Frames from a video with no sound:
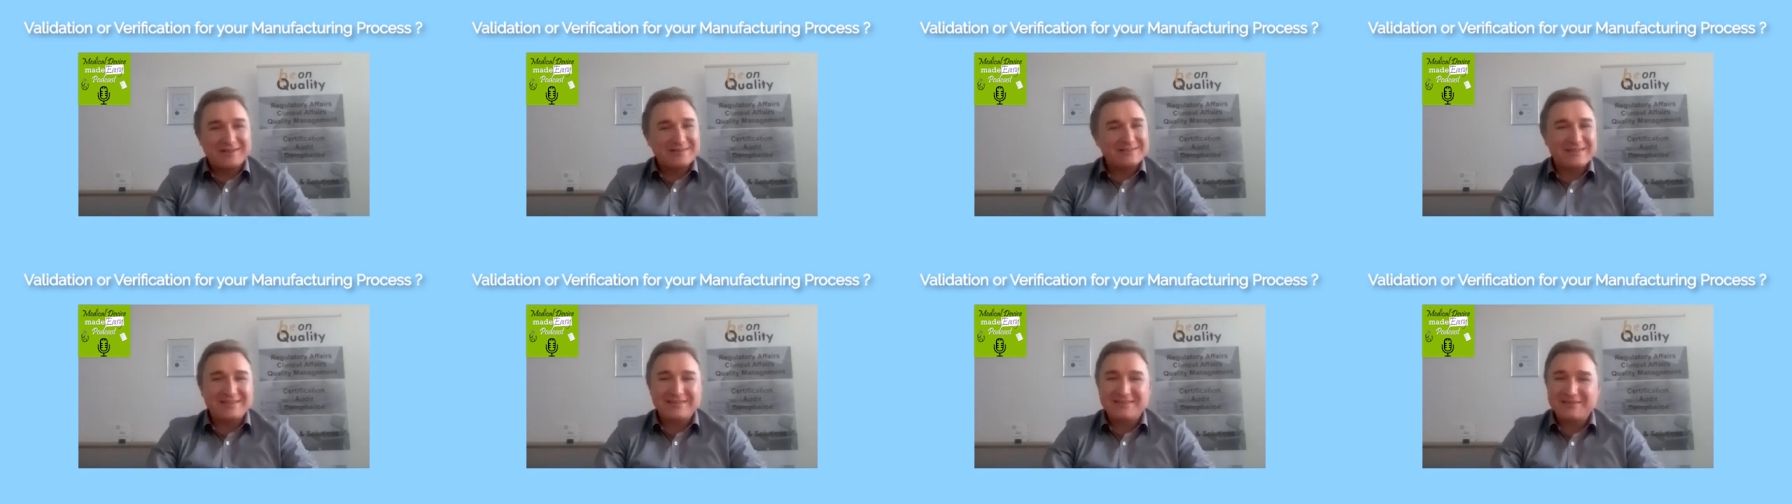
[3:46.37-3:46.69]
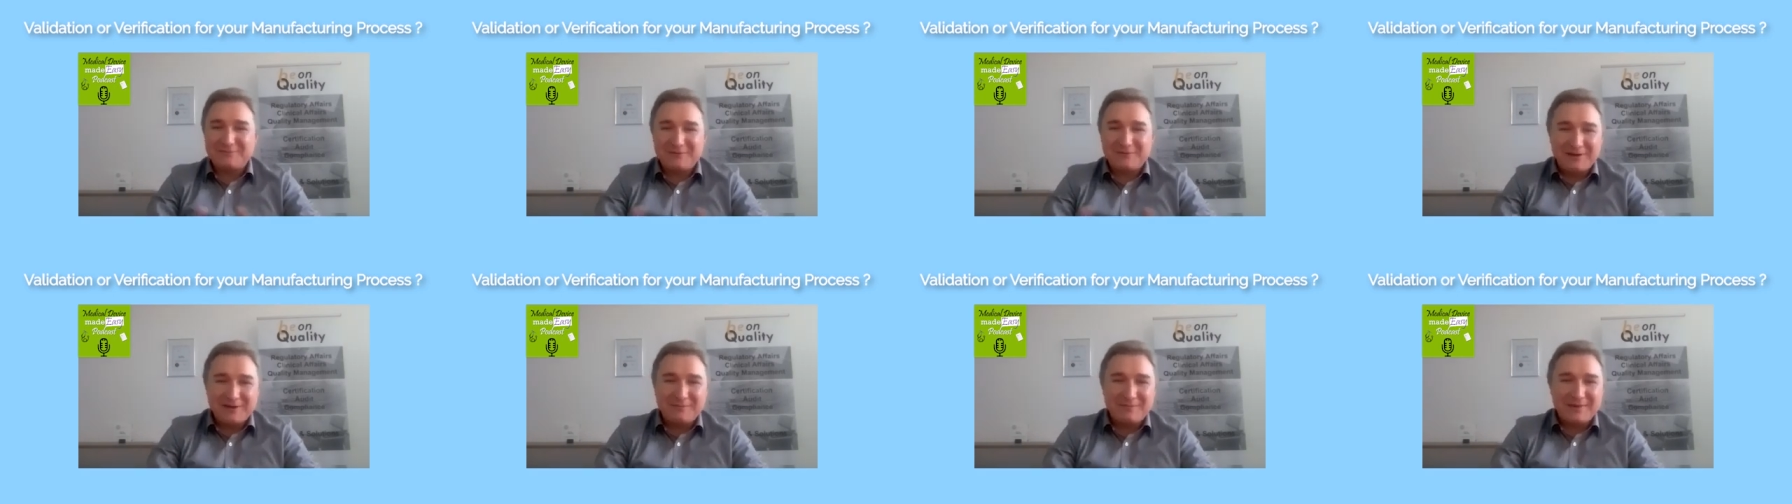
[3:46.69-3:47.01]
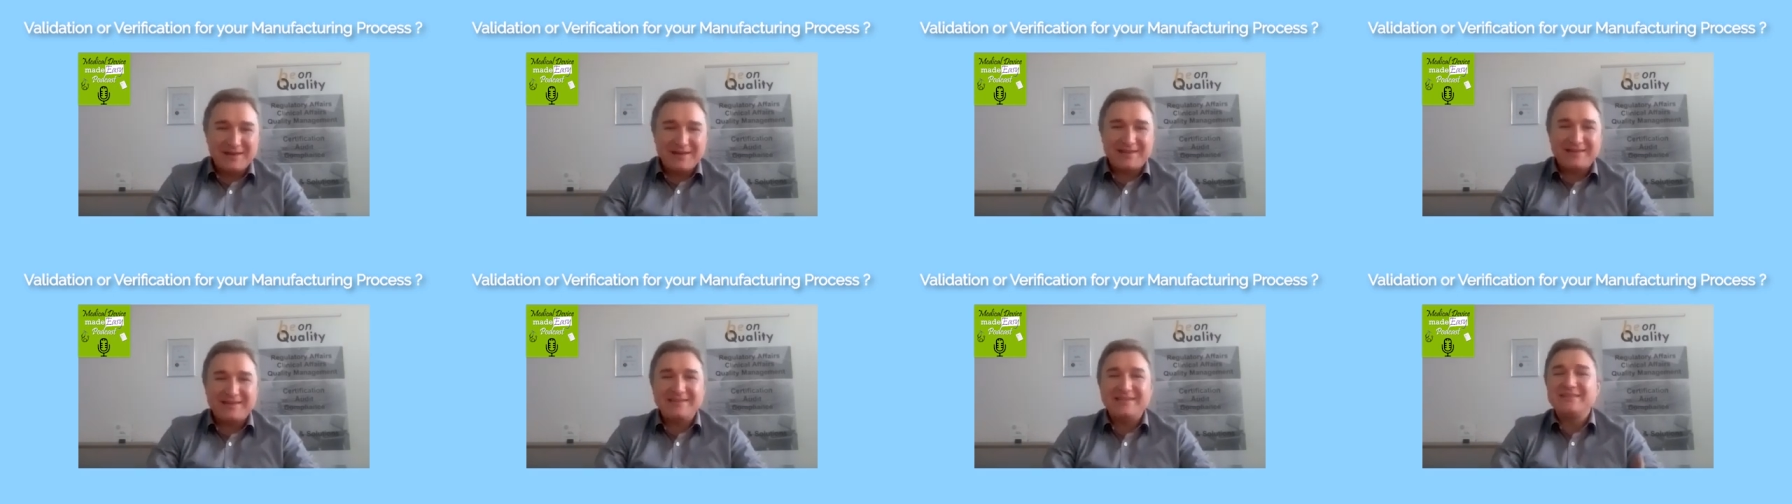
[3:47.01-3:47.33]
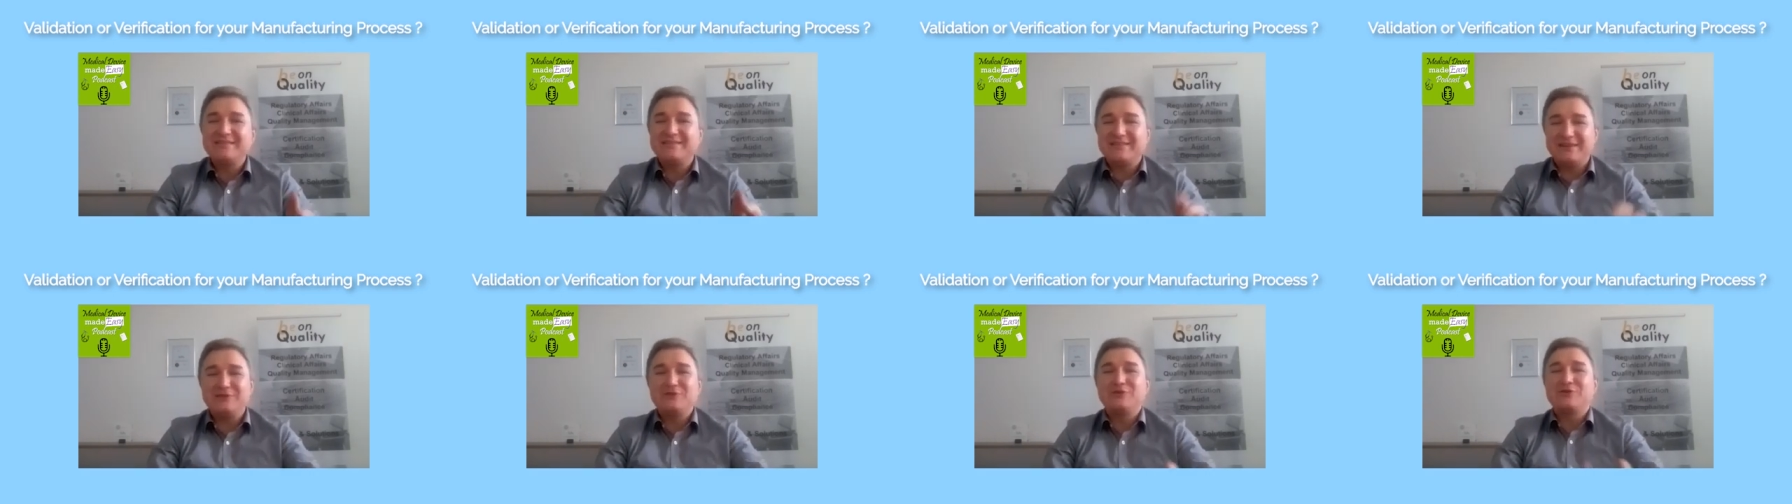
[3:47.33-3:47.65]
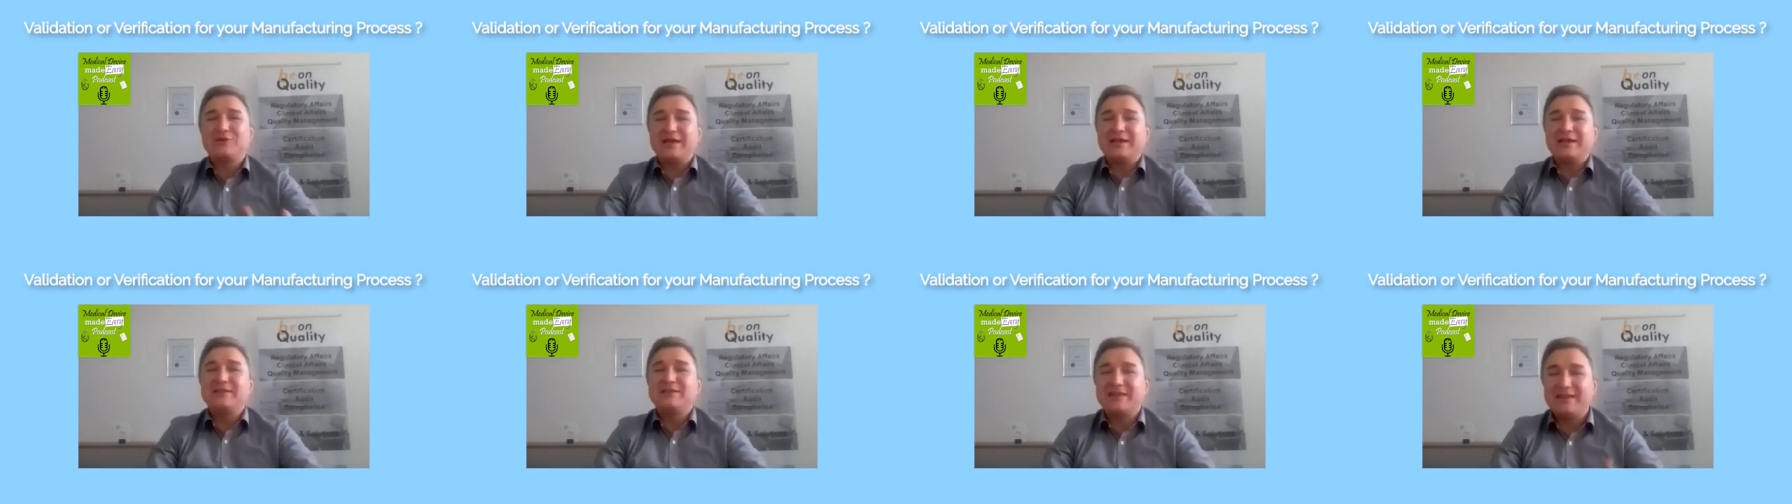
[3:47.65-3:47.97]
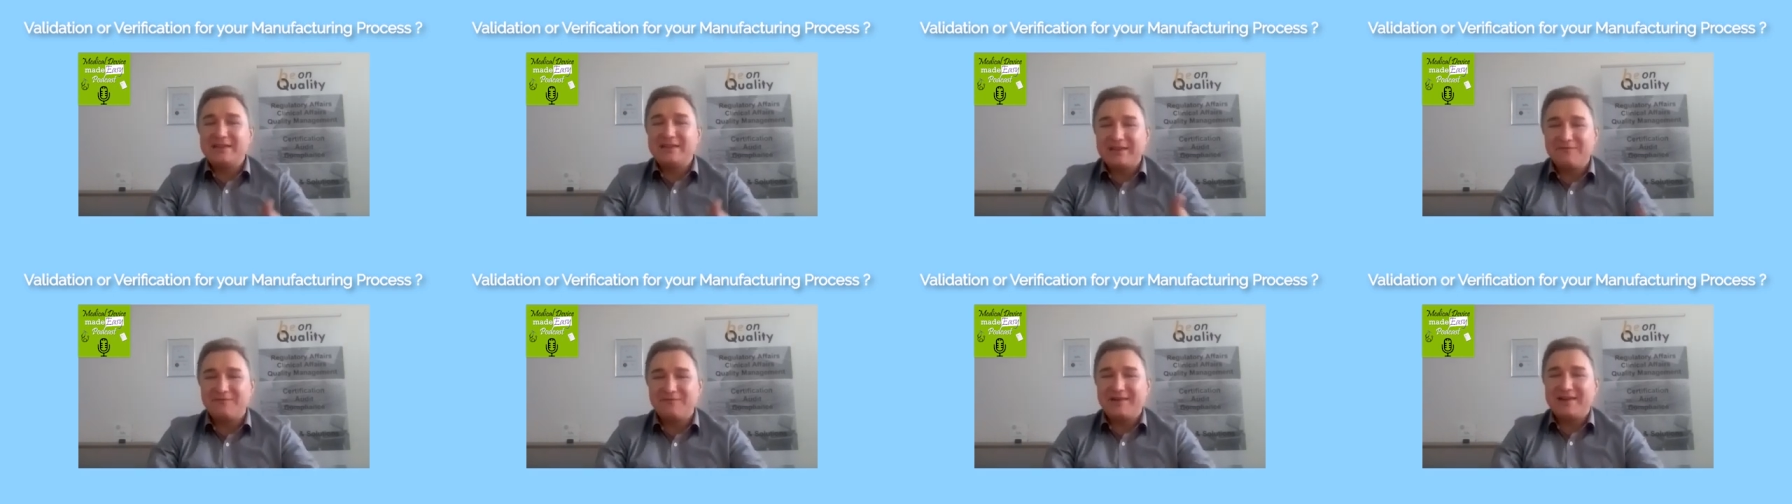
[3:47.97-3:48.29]
That's a very bad idea. So you can
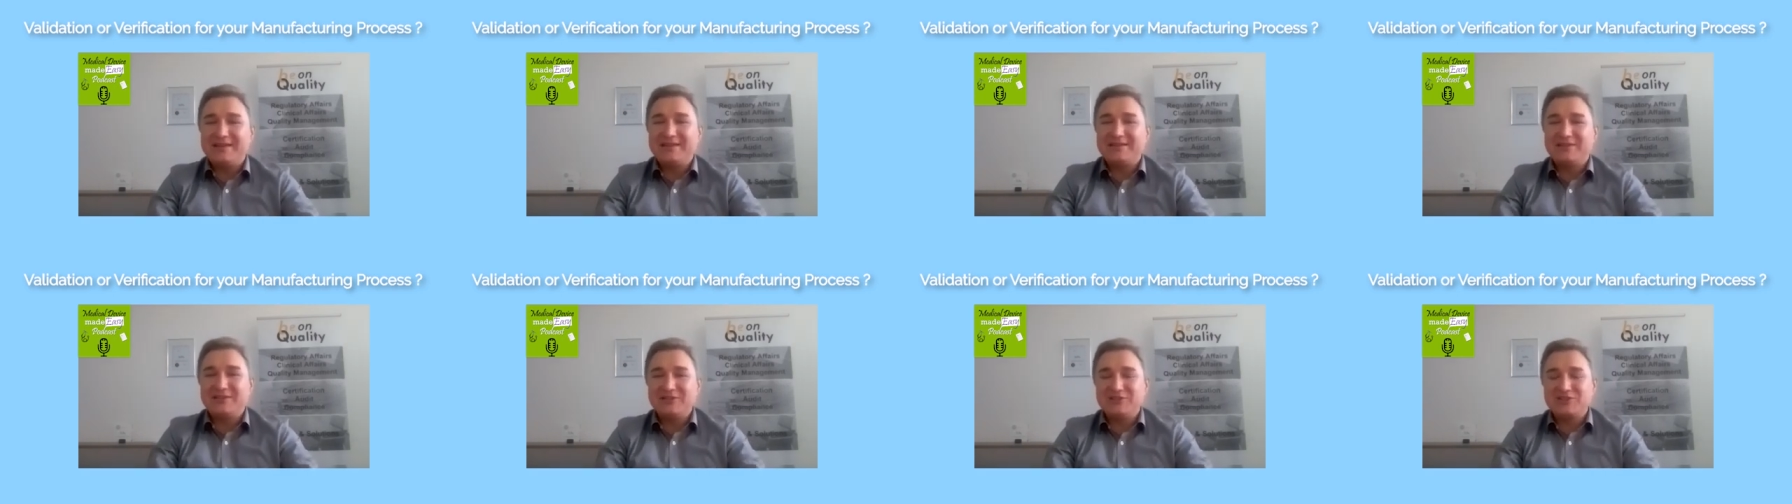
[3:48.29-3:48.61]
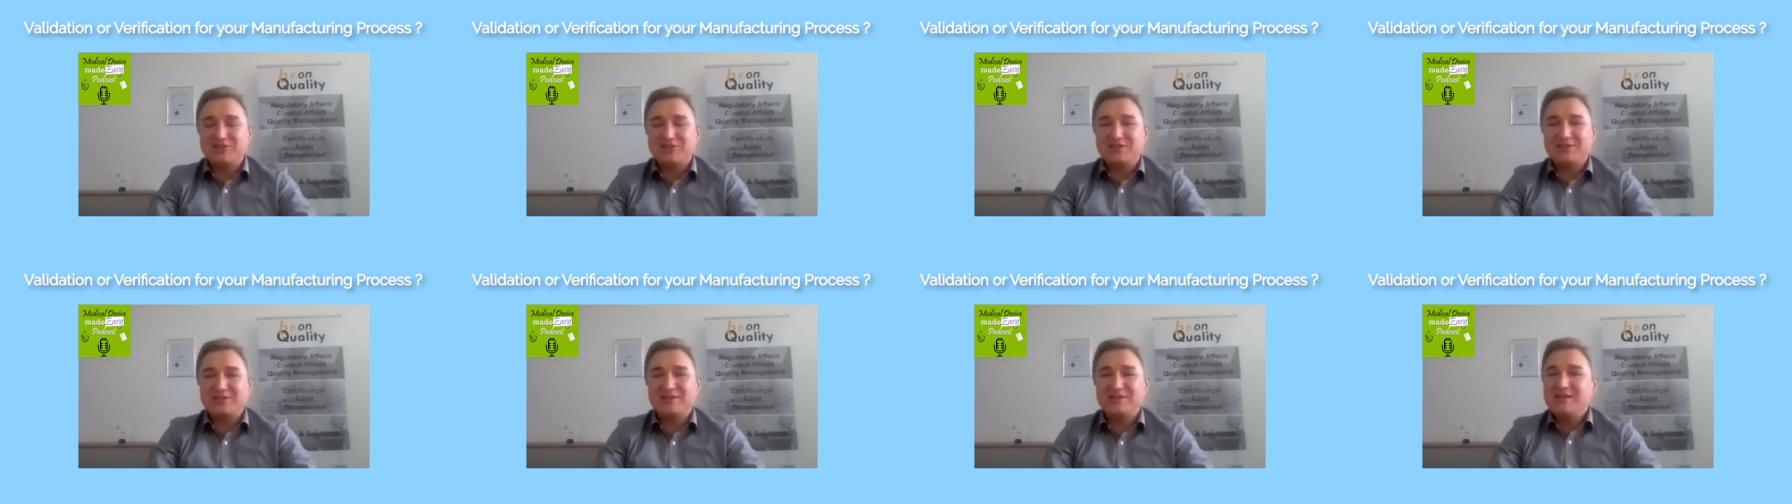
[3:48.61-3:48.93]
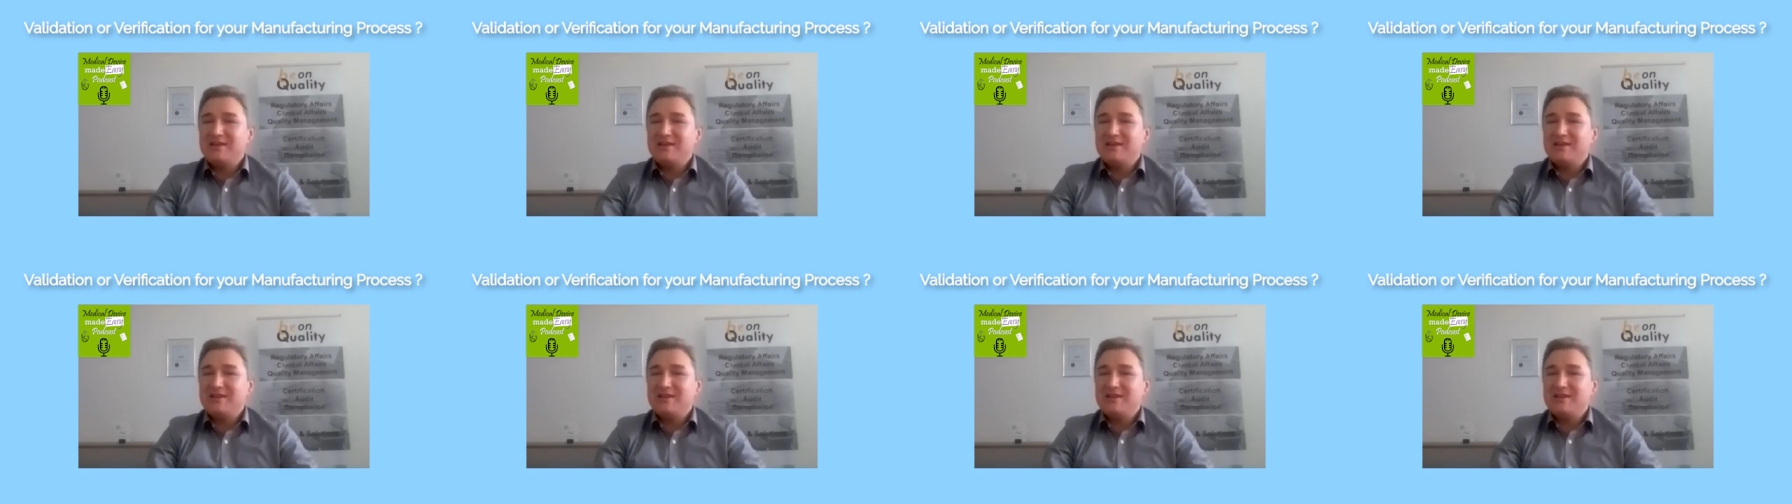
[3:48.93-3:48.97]
take a validation